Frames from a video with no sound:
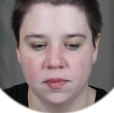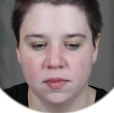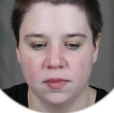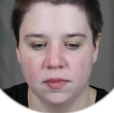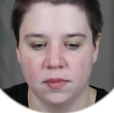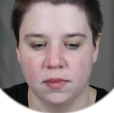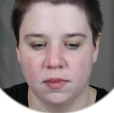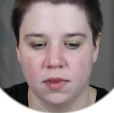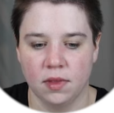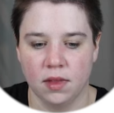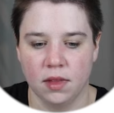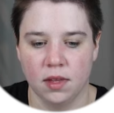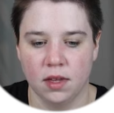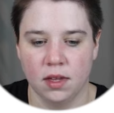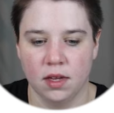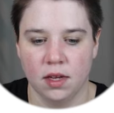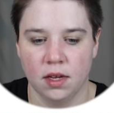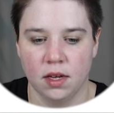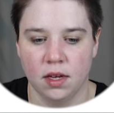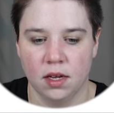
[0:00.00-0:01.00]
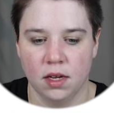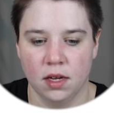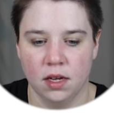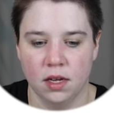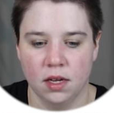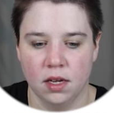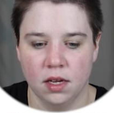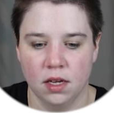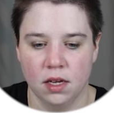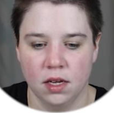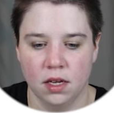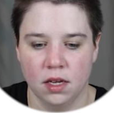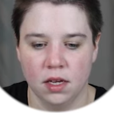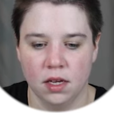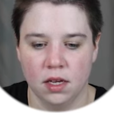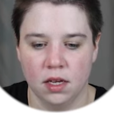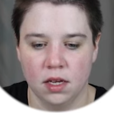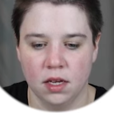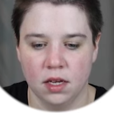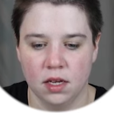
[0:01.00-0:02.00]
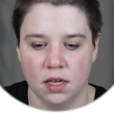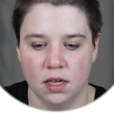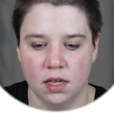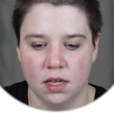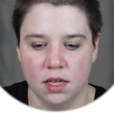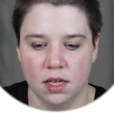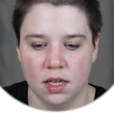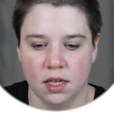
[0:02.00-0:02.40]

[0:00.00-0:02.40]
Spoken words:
[no speech]